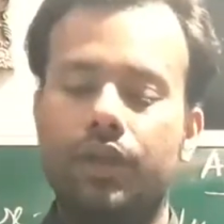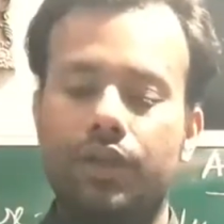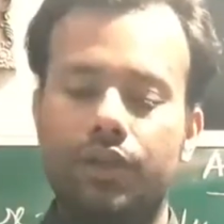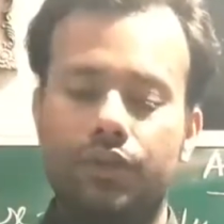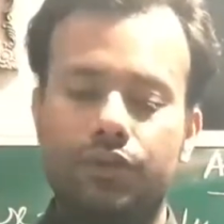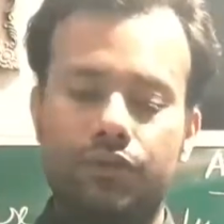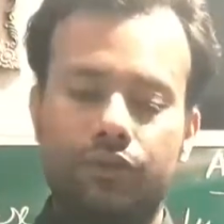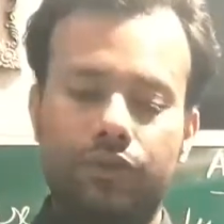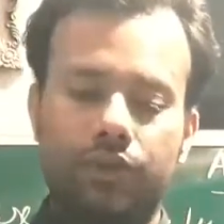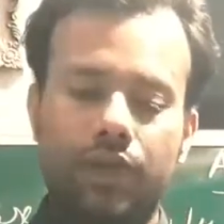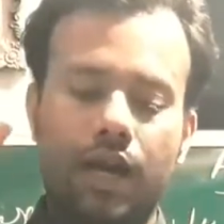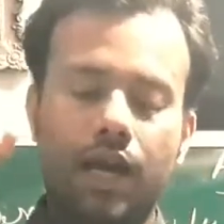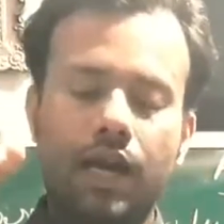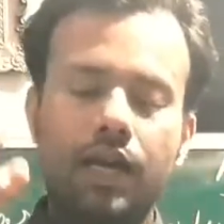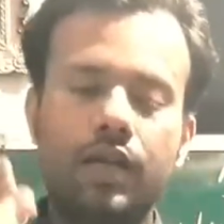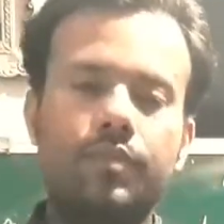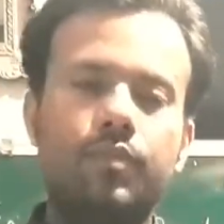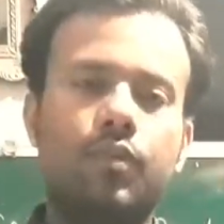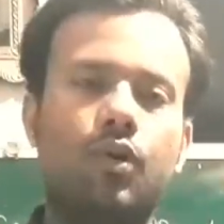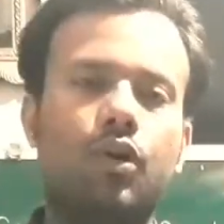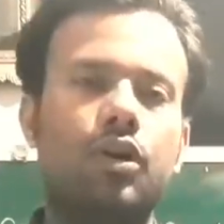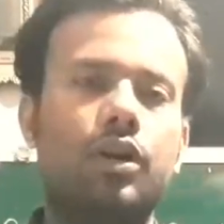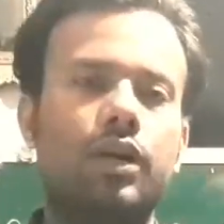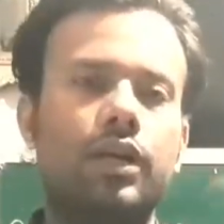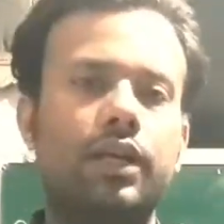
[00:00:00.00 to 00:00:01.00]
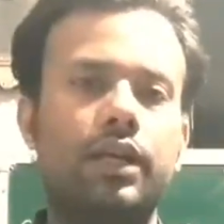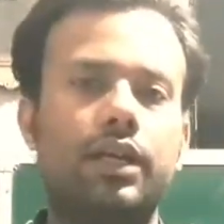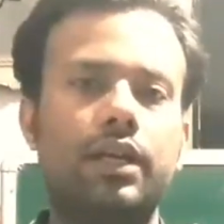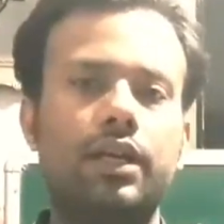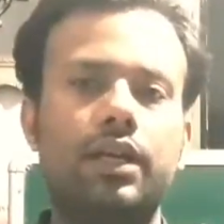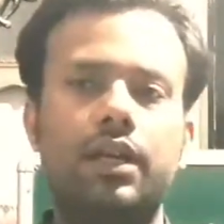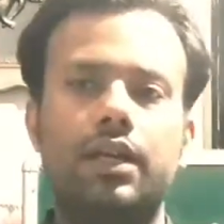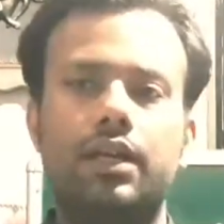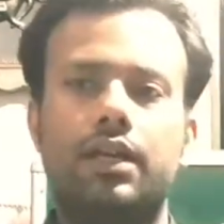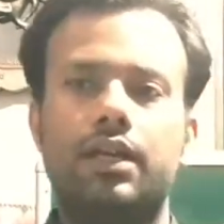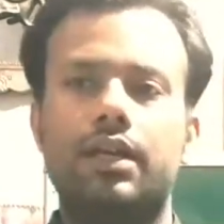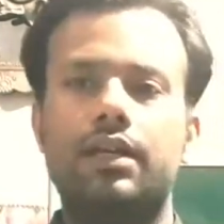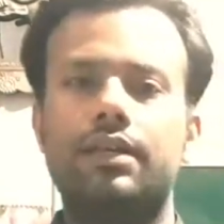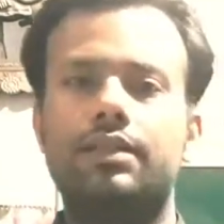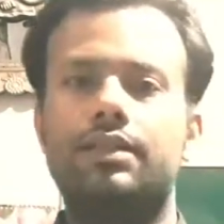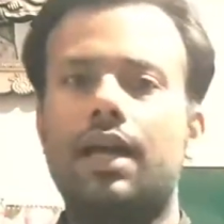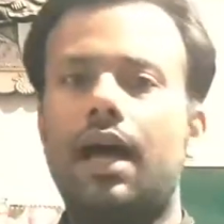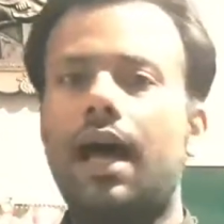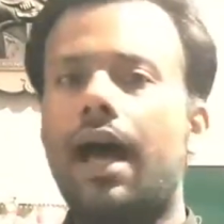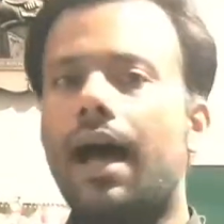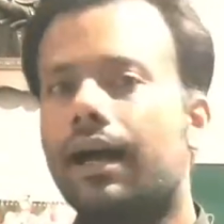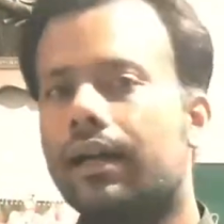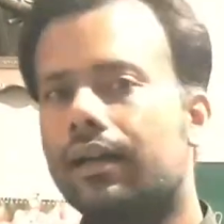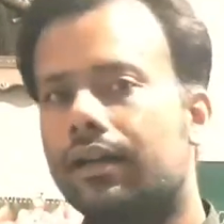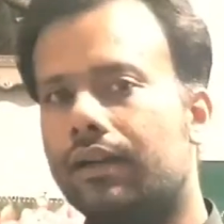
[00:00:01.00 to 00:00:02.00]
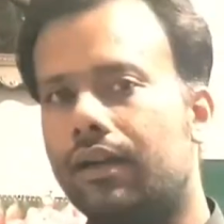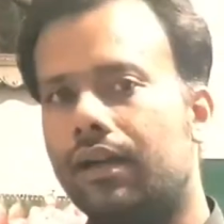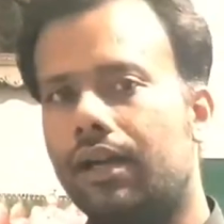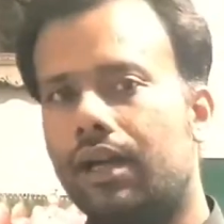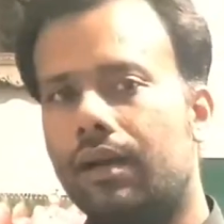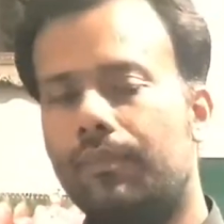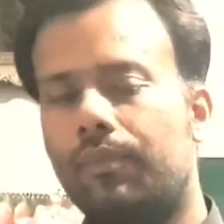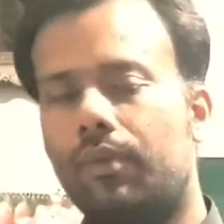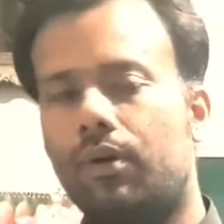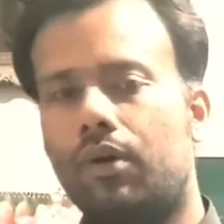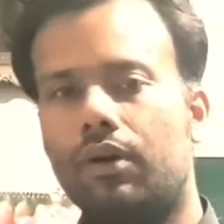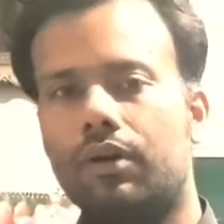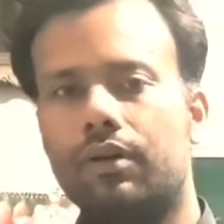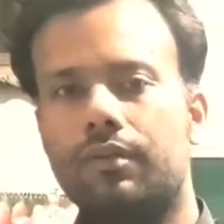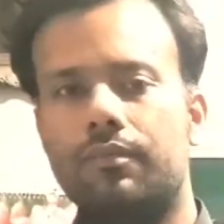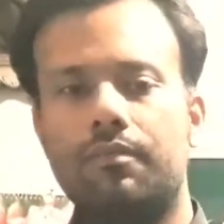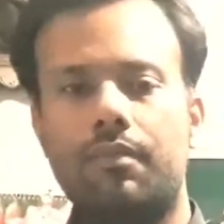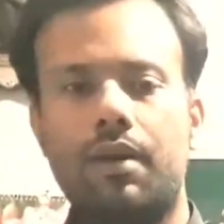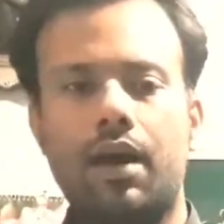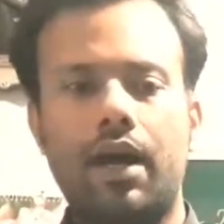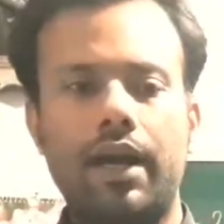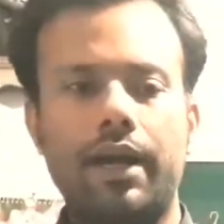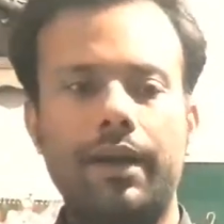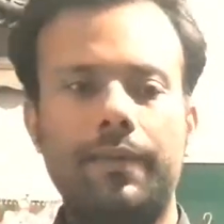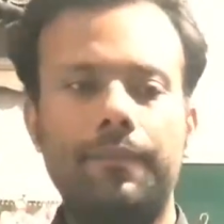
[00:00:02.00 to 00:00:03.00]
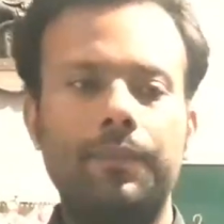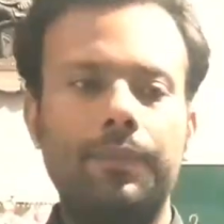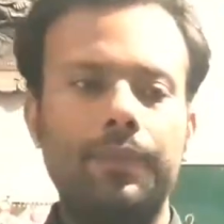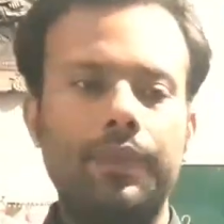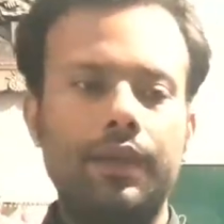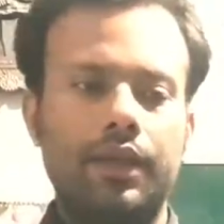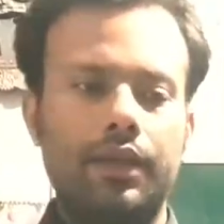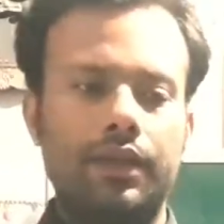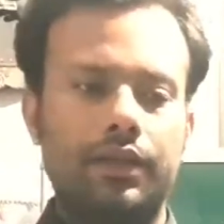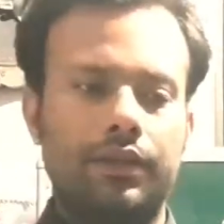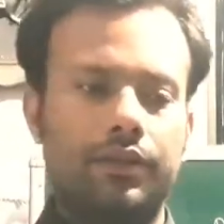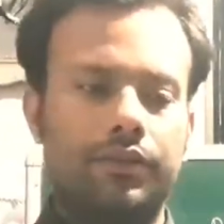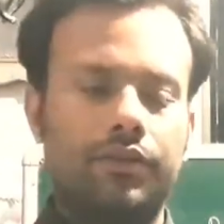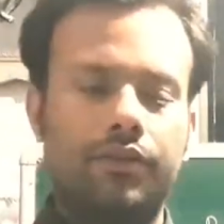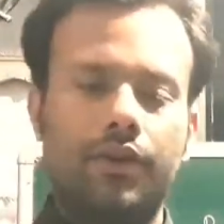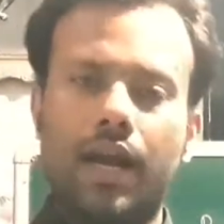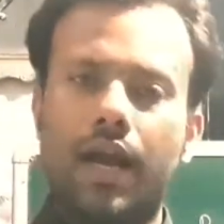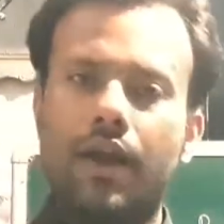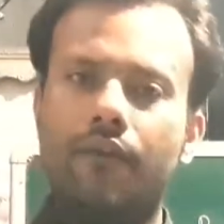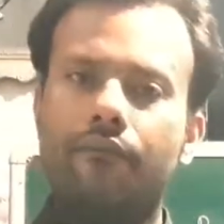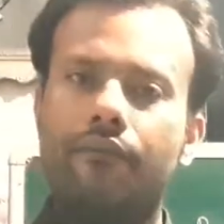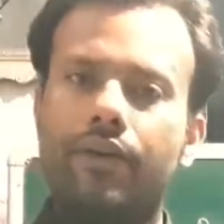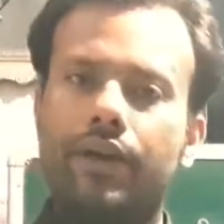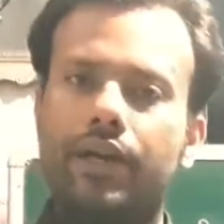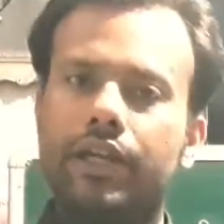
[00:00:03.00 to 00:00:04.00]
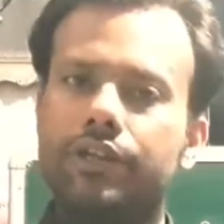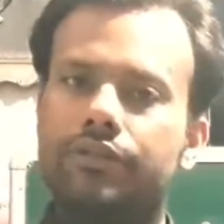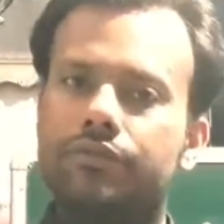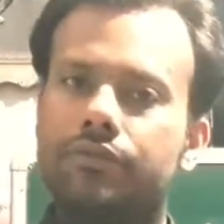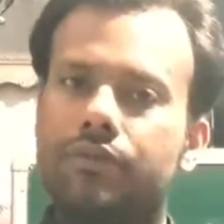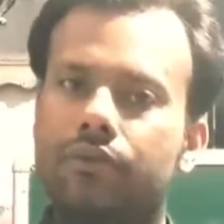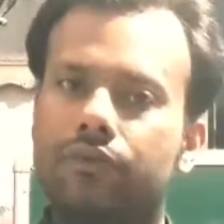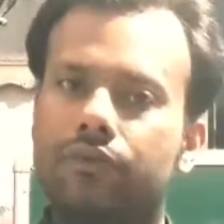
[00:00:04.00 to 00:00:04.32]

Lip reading: so that body is acted upon by gravitational